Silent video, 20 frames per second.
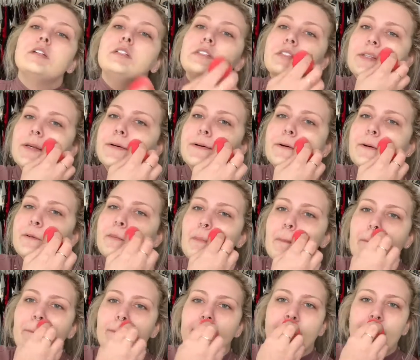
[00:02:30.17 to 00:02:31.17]
So
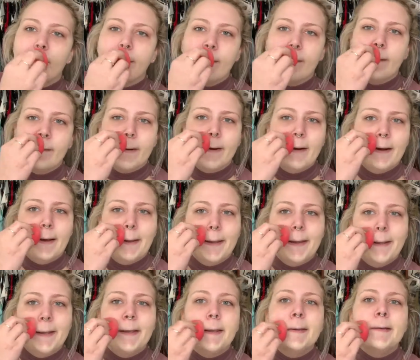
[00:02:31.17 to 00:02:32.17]

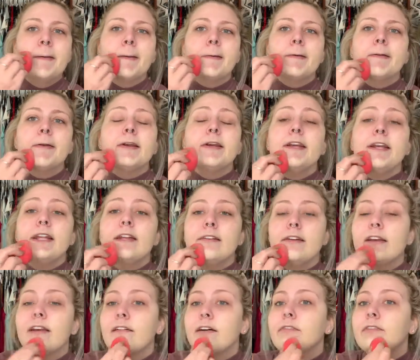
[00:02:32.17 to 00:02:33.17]
I need
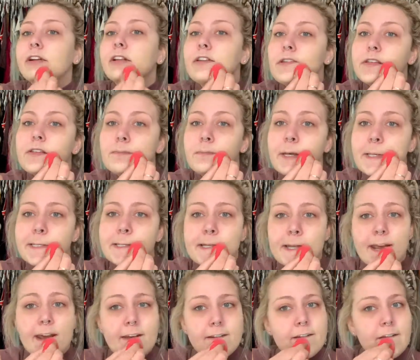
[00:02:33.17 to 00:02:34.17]
to cover this
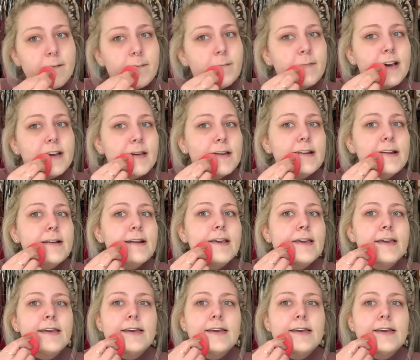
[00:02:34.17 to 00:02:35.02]
mustache of mine.